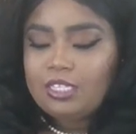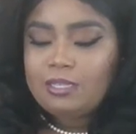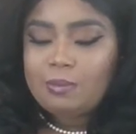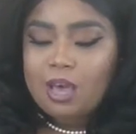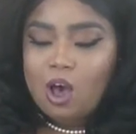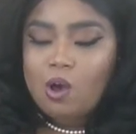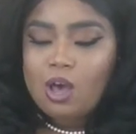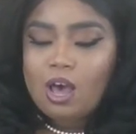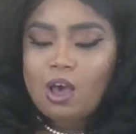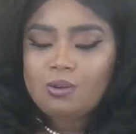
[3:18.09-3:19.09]
some
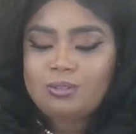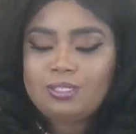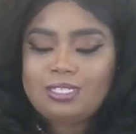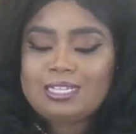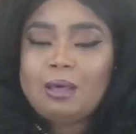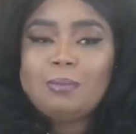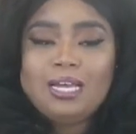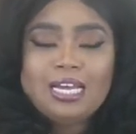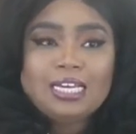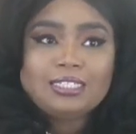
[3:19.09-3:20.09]
cocoa,
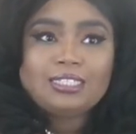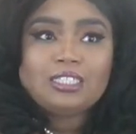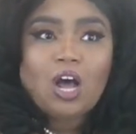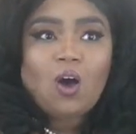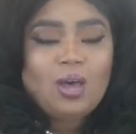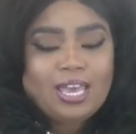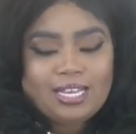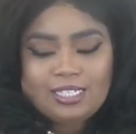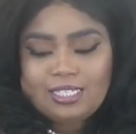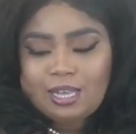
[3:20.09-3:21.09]
some salt,
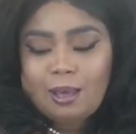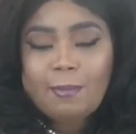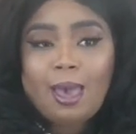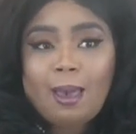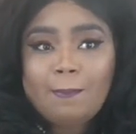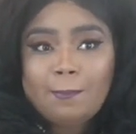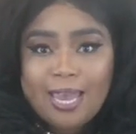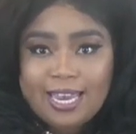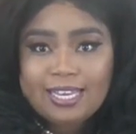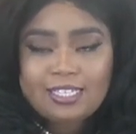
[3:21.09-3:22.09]
and some
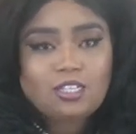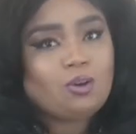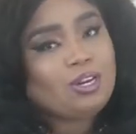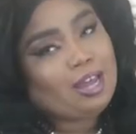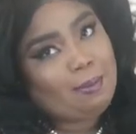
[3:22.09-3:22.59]
baking soda.